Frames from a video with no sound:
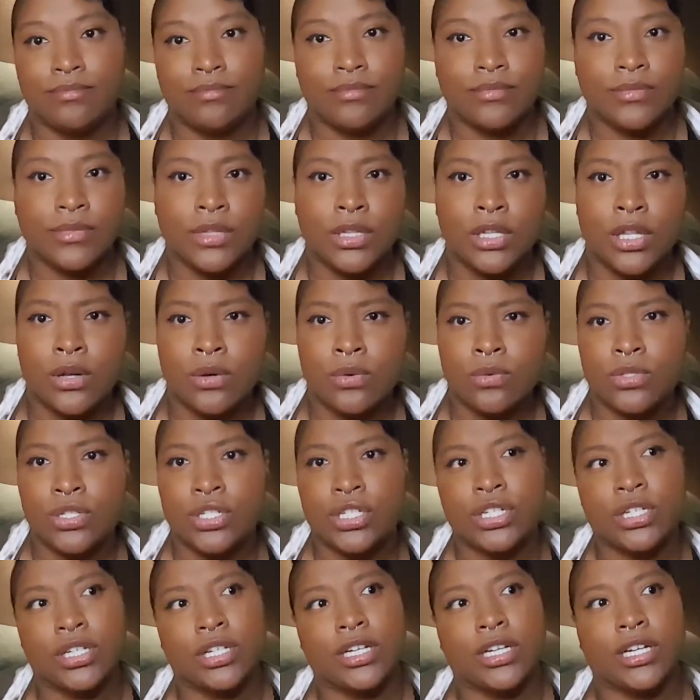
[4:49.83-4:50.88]
low
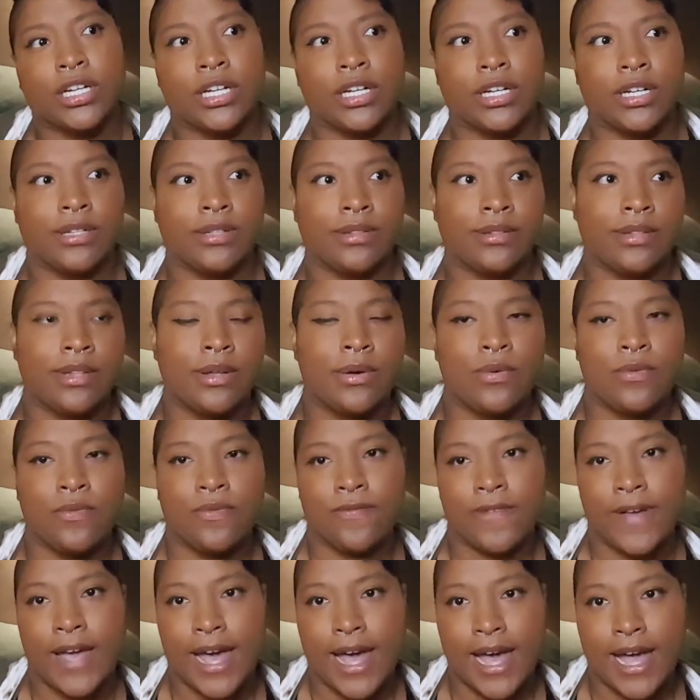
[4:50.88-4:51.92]
sugar, low
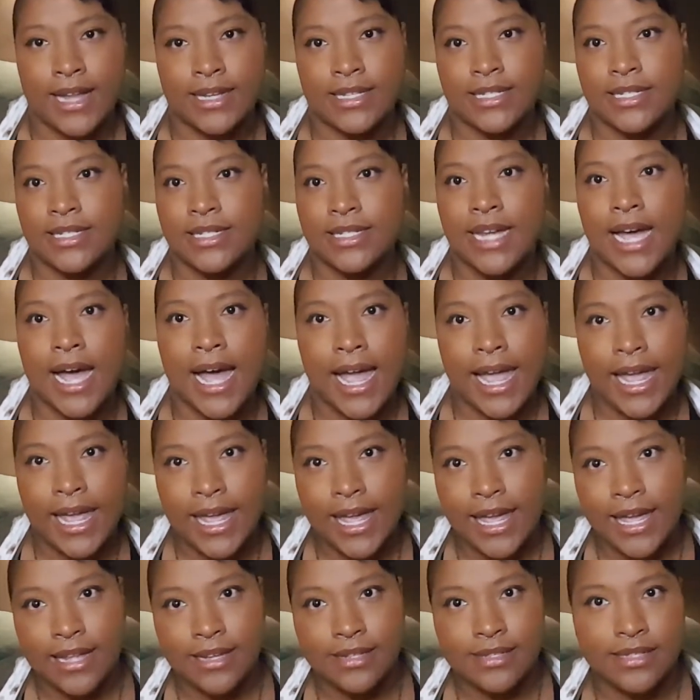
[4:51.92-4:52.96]
fat
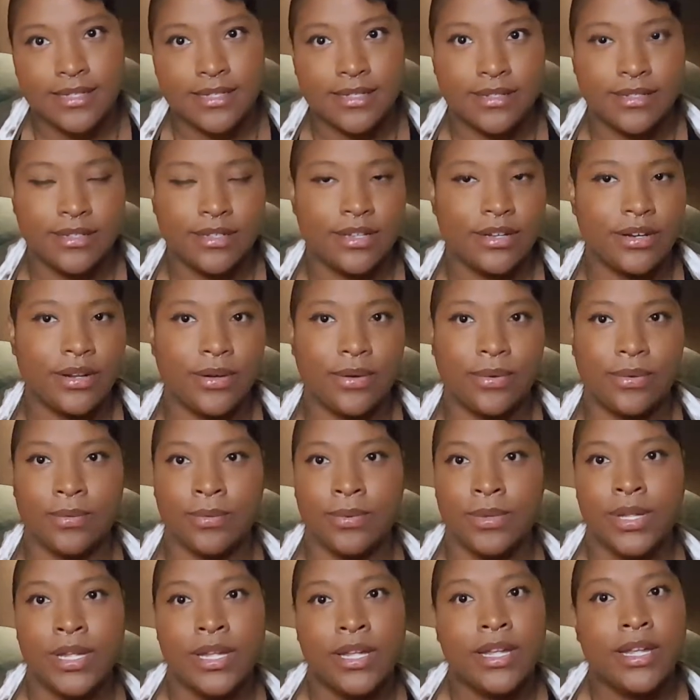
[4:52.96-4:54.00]
diet,
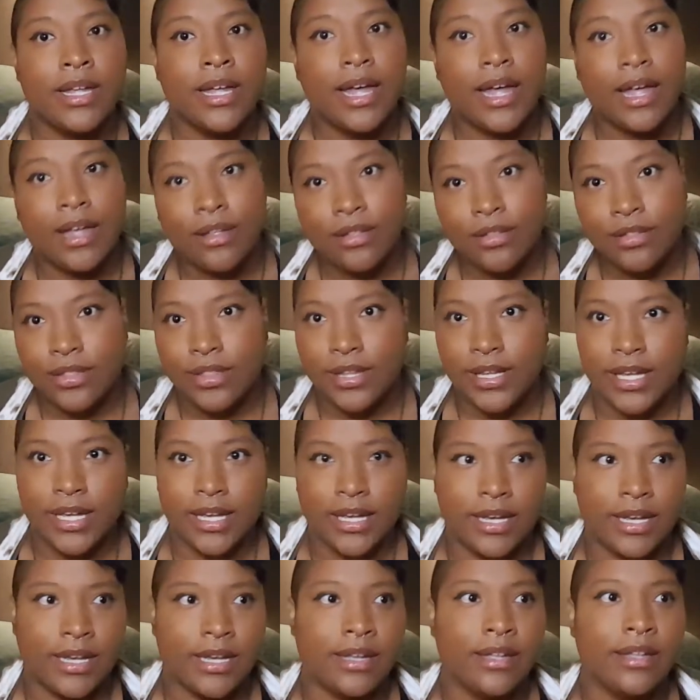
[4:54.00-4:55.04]

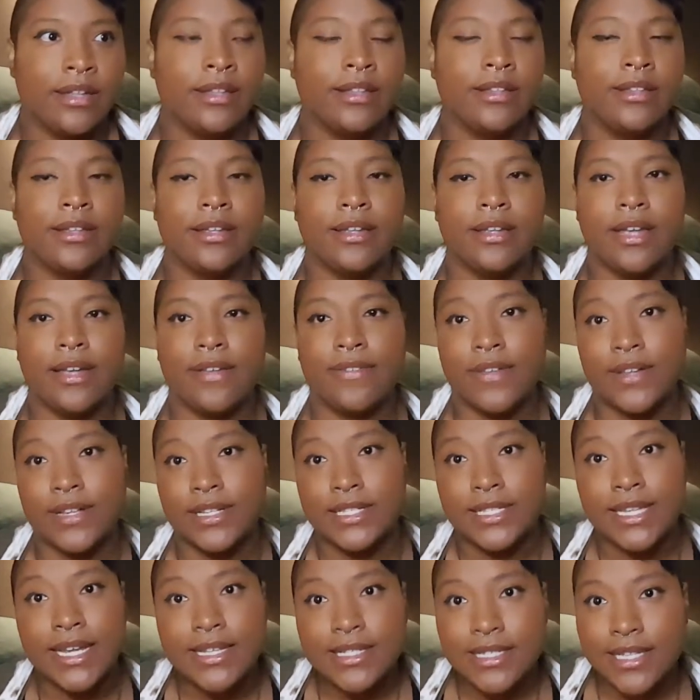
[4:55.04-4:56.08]
healthy, if it
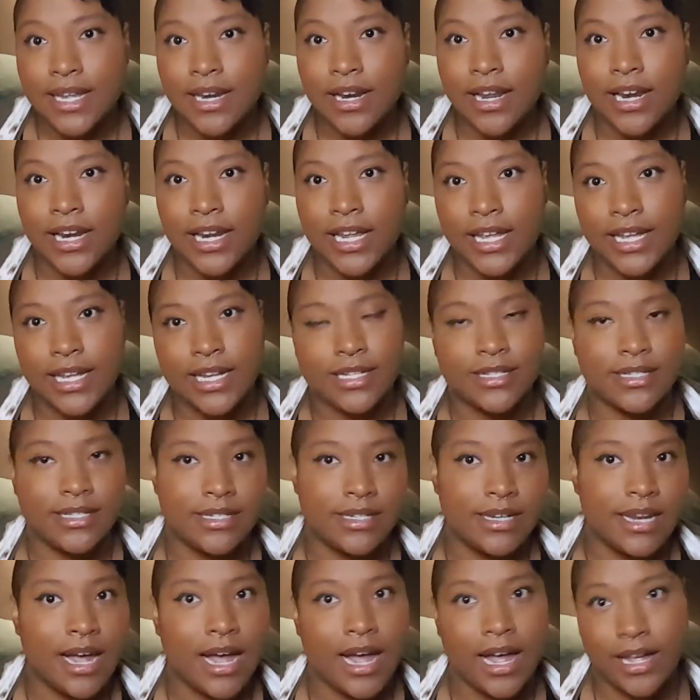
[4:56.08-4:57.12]
says that on it,
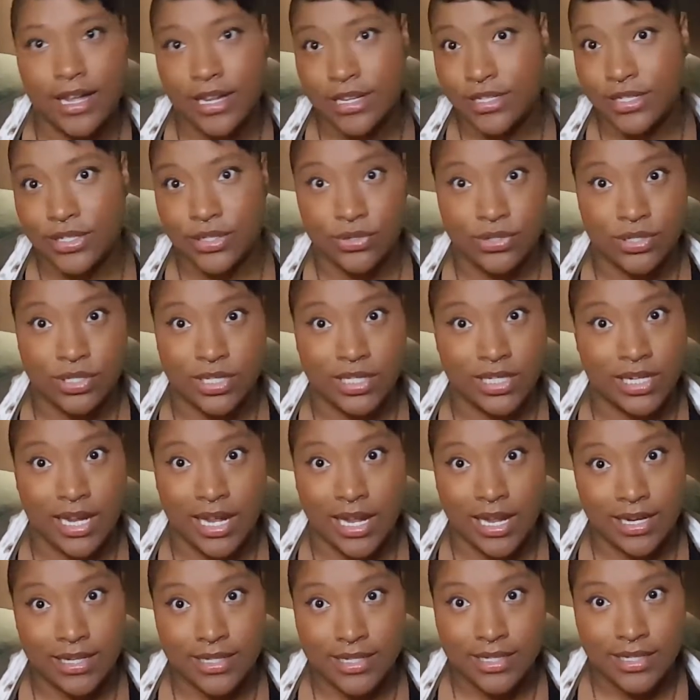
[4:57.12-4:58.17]
it's usually
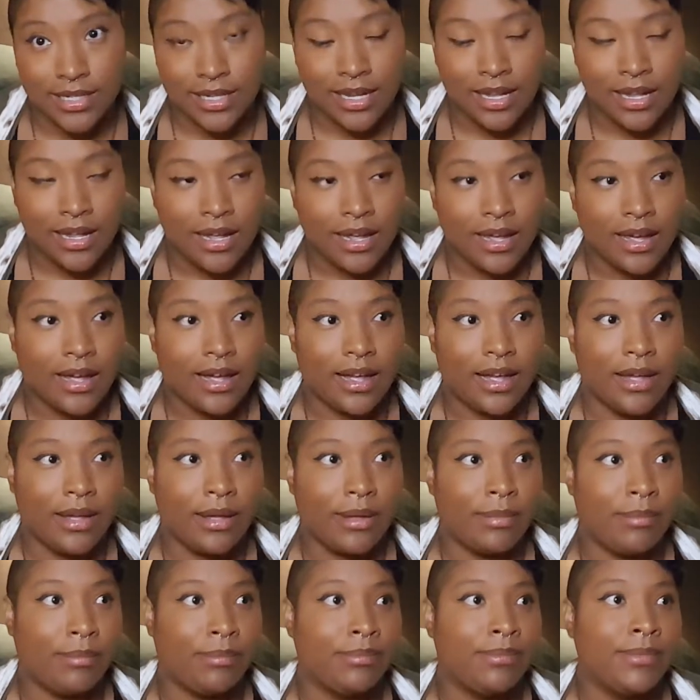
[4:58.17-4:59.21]
not.
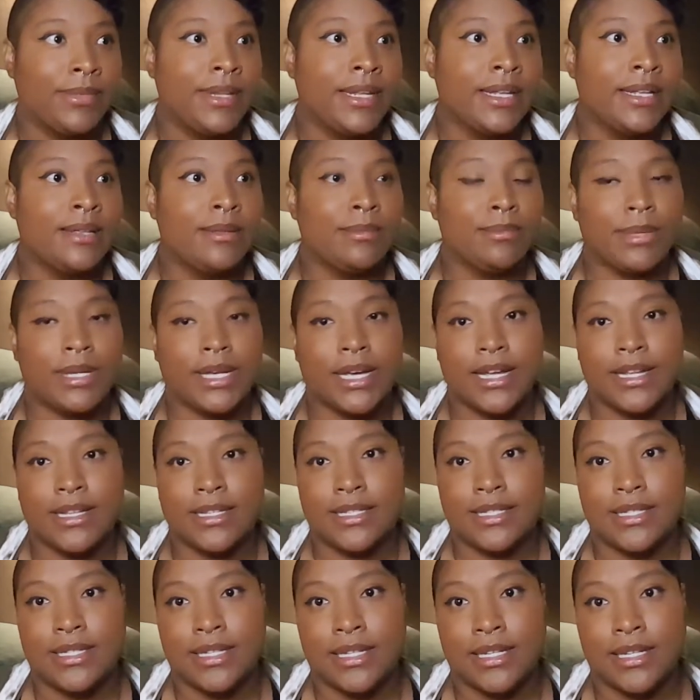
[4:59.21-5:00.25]

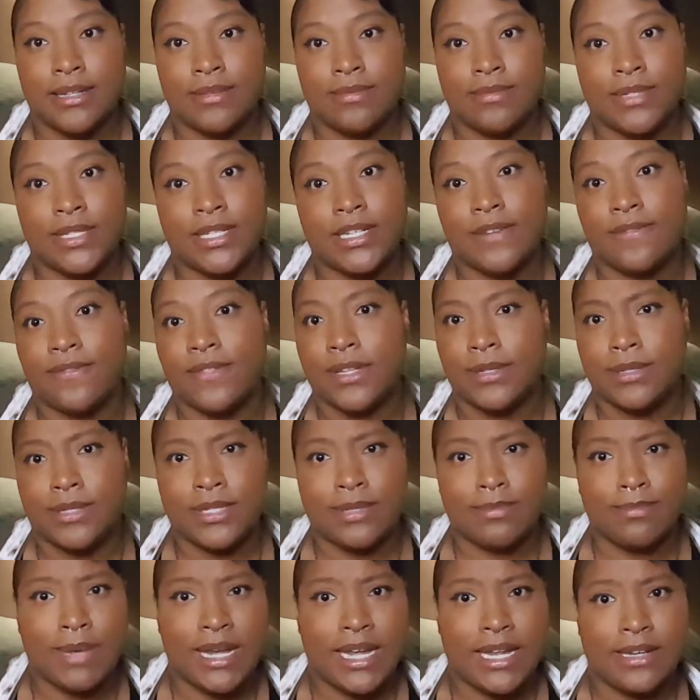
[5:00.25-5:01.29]
Because the stuff
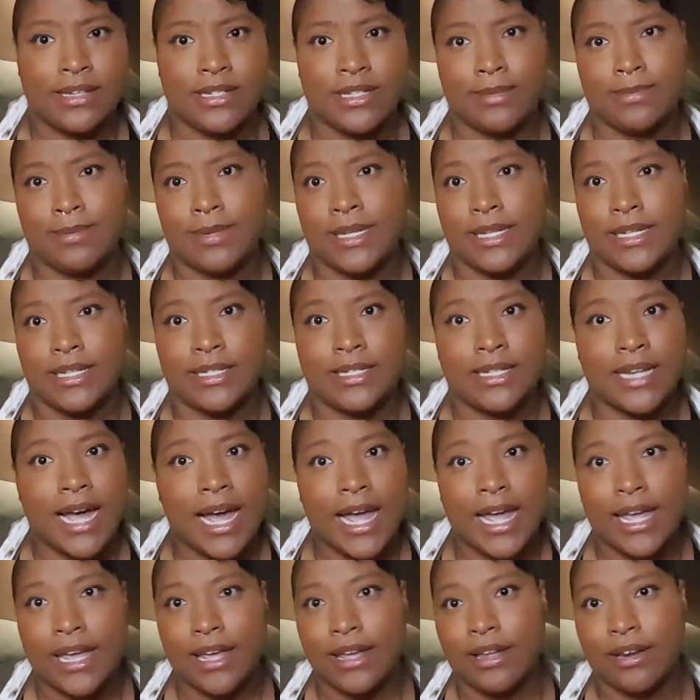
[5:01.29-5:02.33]
that's made to be
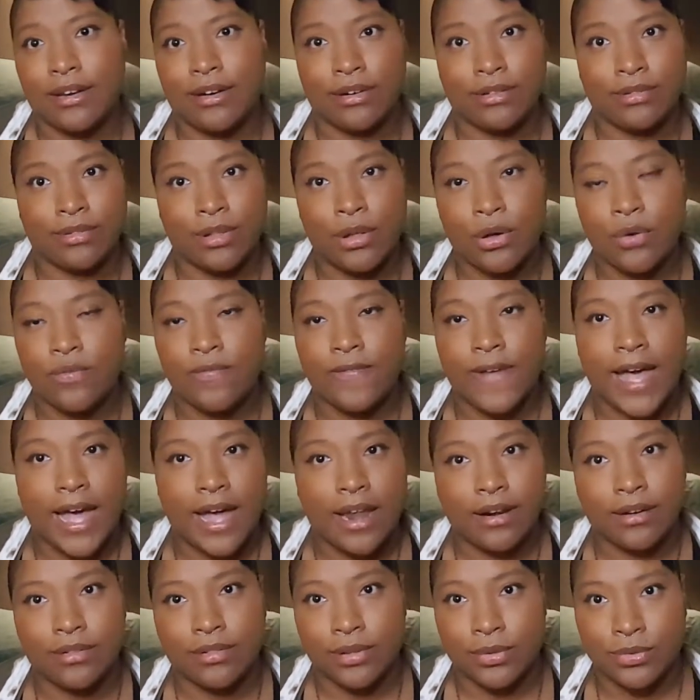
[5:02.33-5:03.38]
diet or low
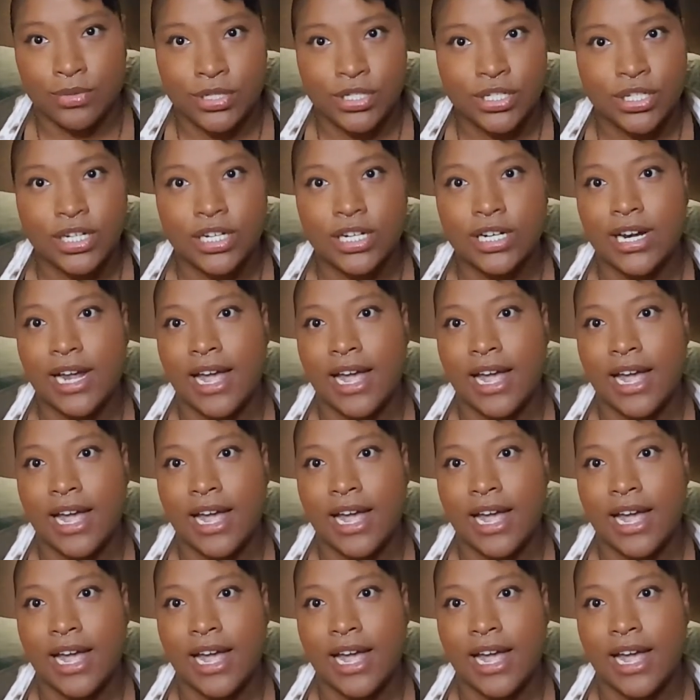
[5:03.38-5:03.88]
fat or low sugar